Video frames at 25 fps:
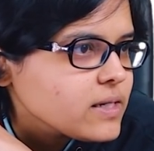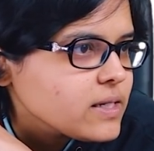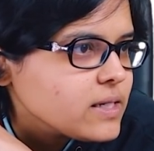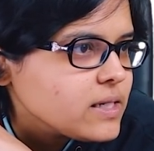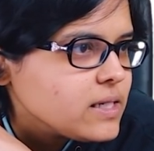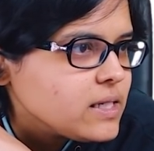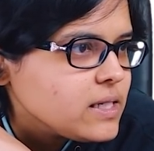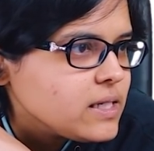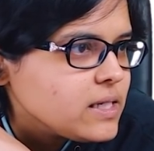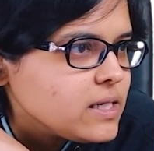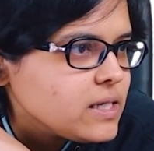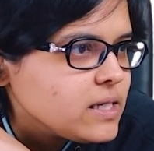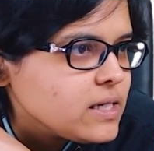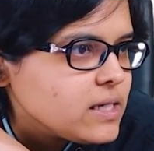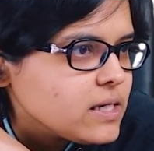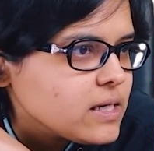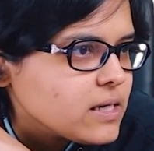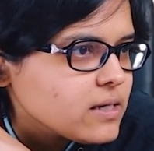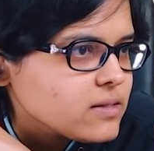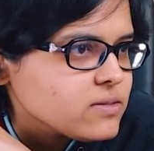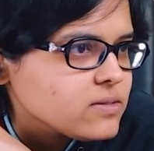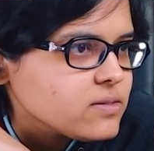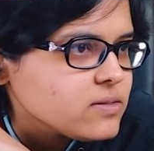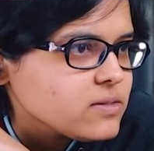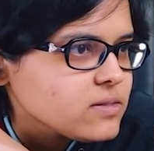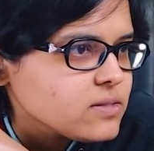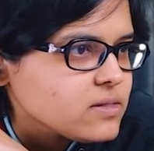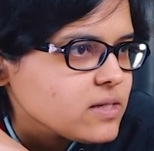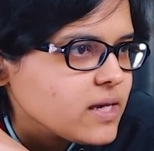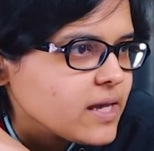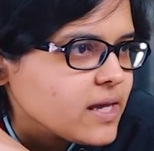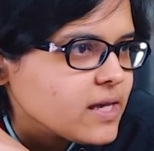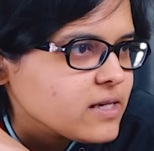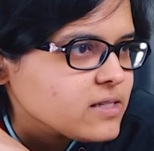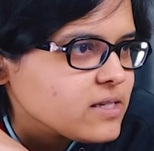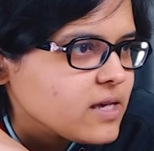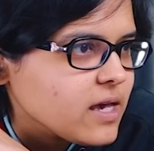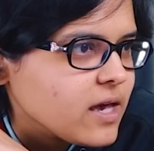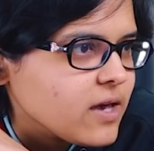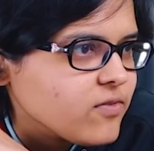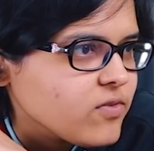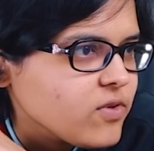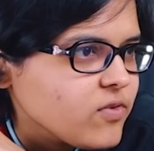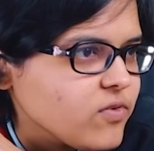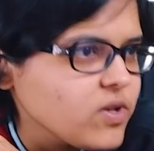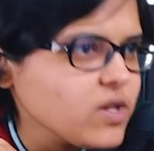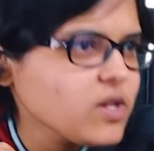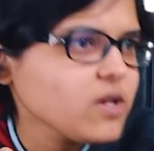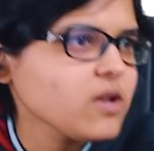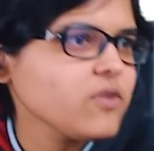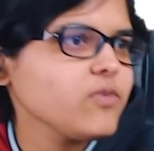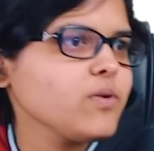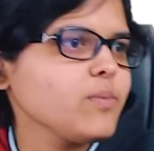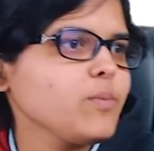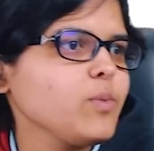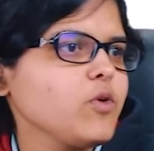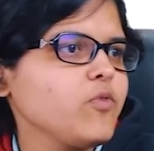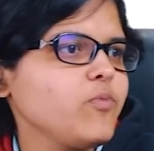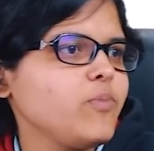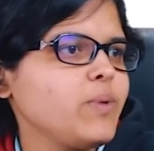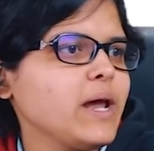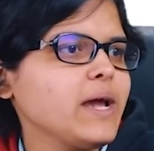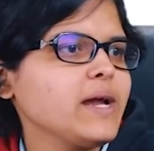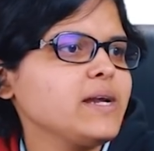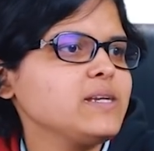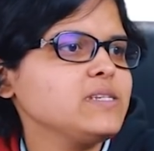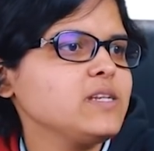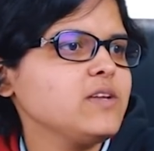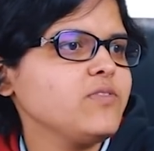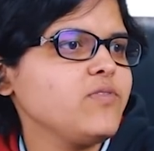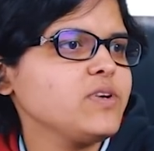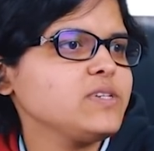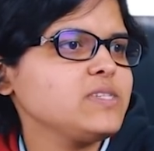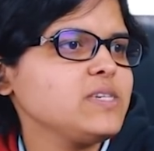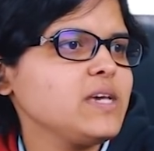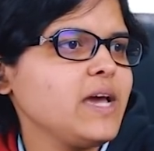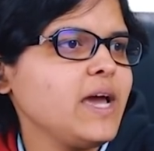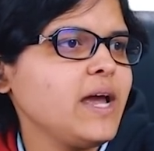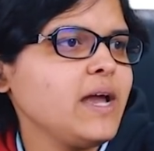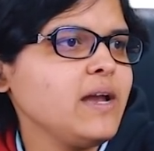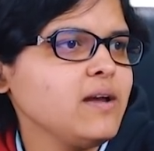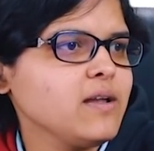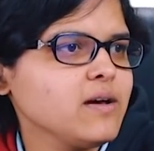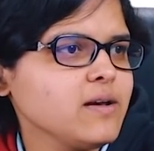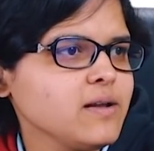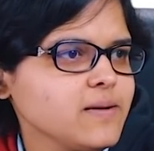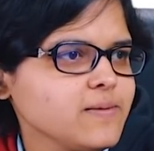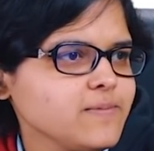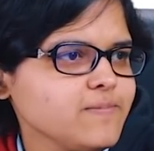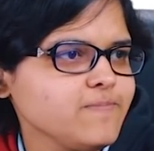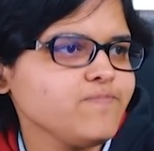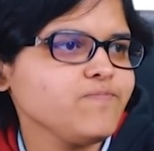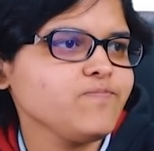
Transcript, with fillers: Yes, I guess I have given enough number of brackets. And if I say enter,